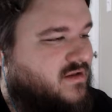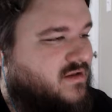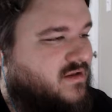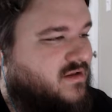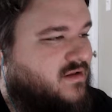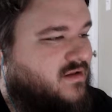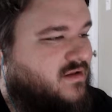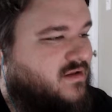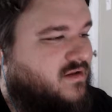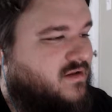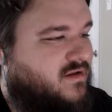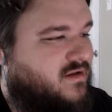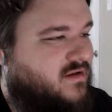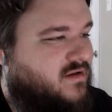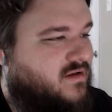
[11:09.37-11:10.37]
What
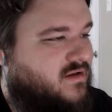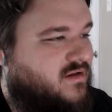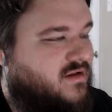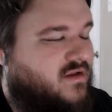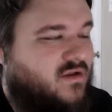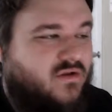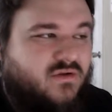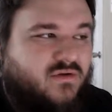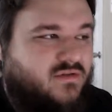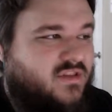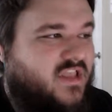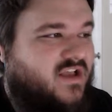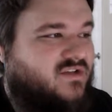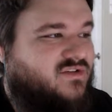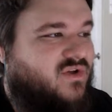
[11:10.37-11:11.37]

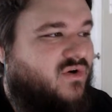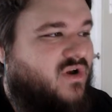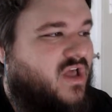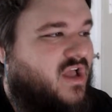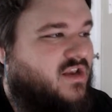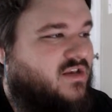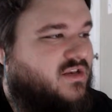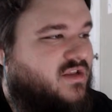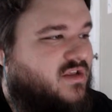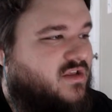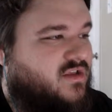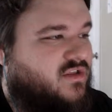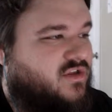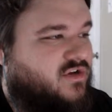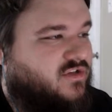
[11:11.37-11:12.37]
the hell's going on?
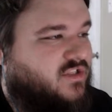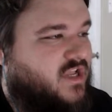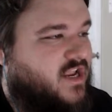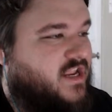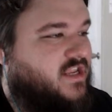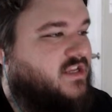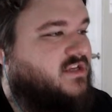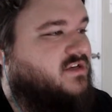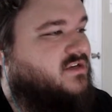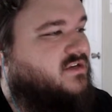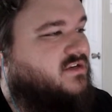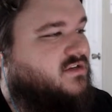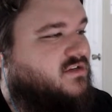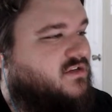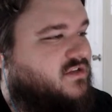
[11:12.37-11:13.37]
You're late!
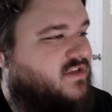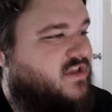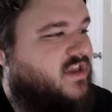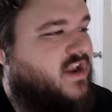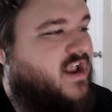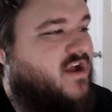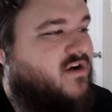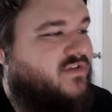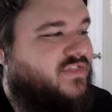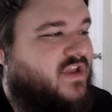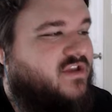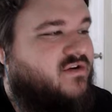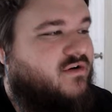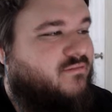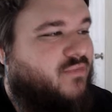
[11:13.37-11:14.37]
Get out! I
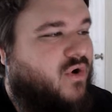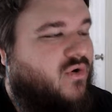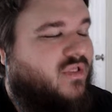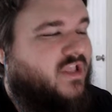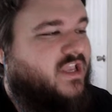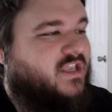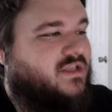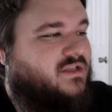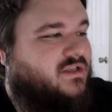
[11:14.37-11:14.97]
thought you were bowling.